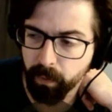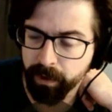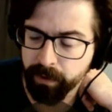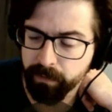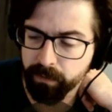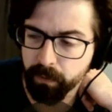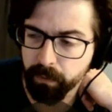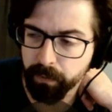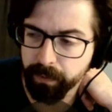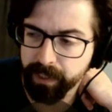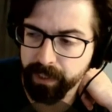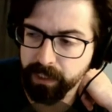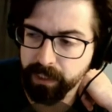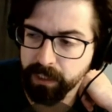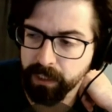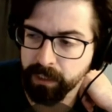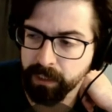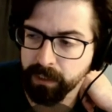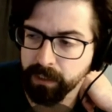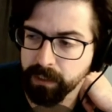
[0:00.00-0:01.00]
of the
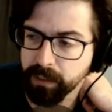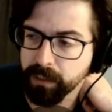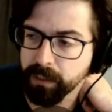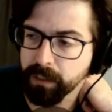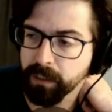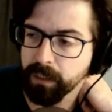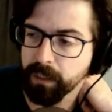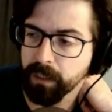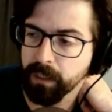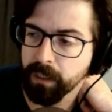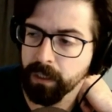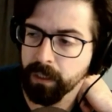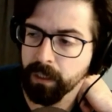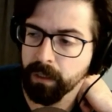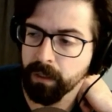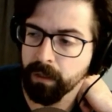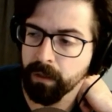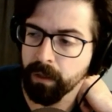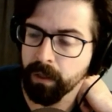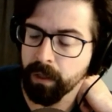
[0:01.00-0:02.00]
reasons
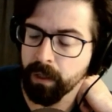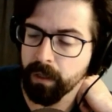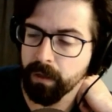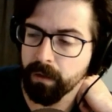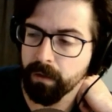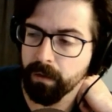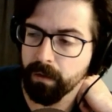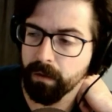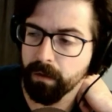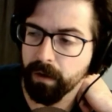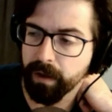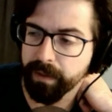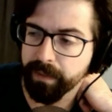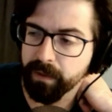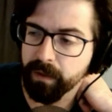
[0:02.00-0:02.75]
I